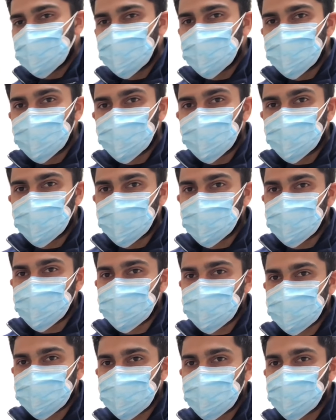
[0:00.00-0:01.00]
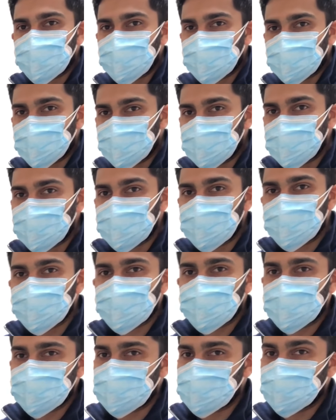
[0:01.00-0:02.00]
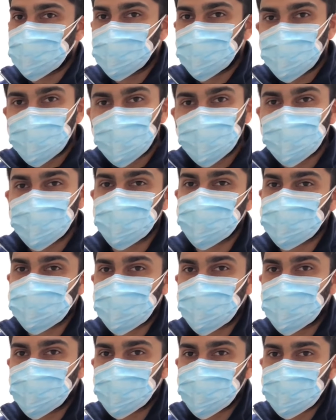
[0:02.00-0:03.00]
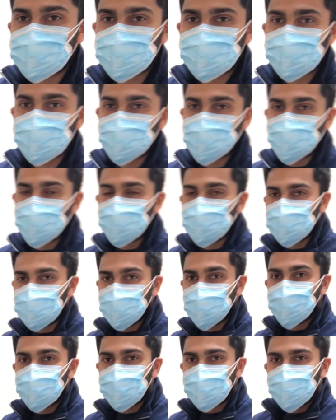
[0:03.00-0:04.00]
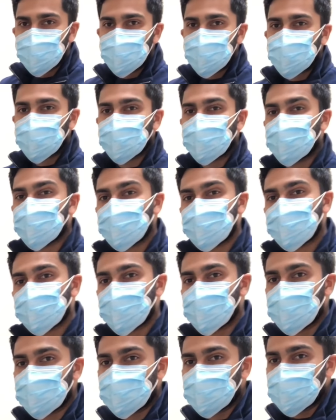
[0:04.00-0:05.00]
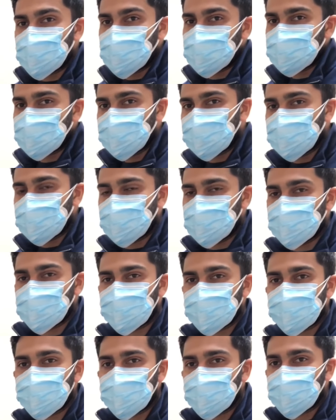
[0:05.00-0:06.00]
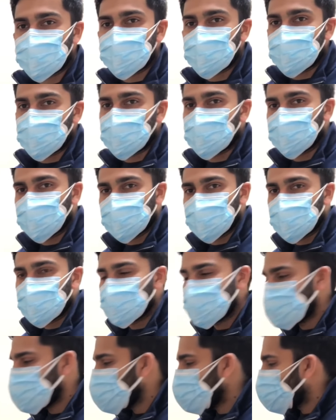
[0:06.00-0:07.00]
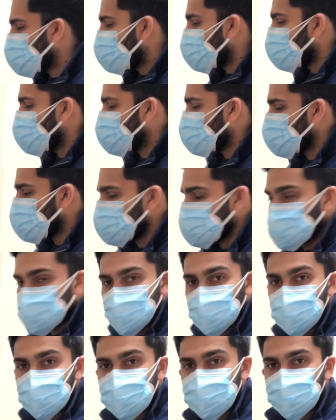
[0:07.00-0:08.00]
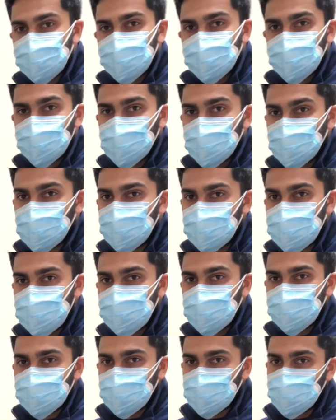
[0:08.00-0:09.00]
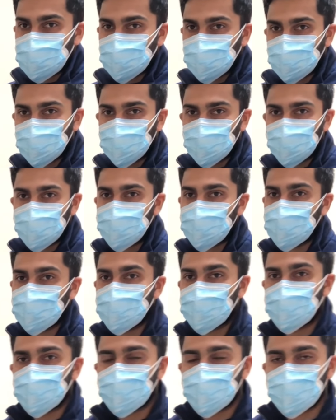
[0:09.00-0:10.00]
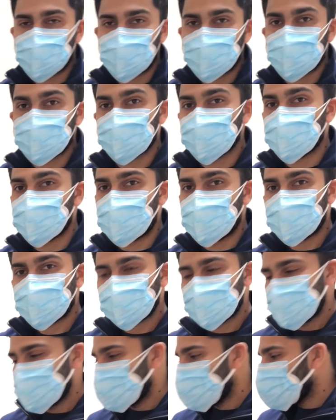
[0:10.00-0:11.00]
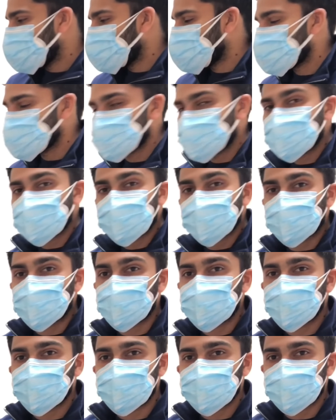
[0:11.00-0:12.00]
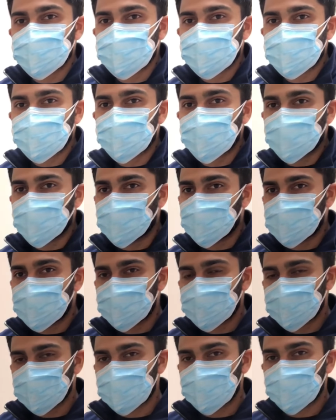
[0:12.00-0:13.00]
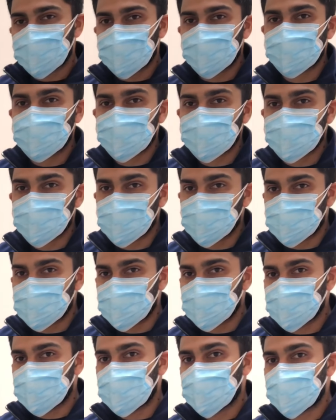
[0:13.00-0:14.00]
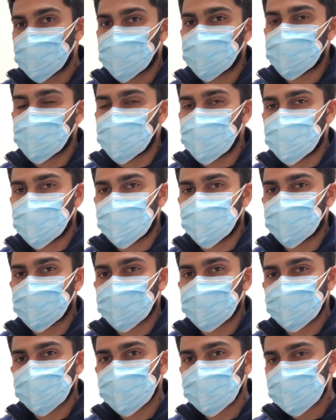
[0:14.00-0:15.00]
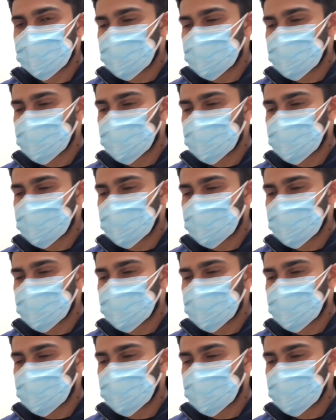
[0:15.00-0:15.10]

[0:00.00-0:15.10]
here on your stomach, what you're doing is you're allowing those airways to open up, allowing for better oxygenation and airflow of some of the larger regions of your lung here in the back. This is also a good position and a way to strengthen your diaphragmatic muscles.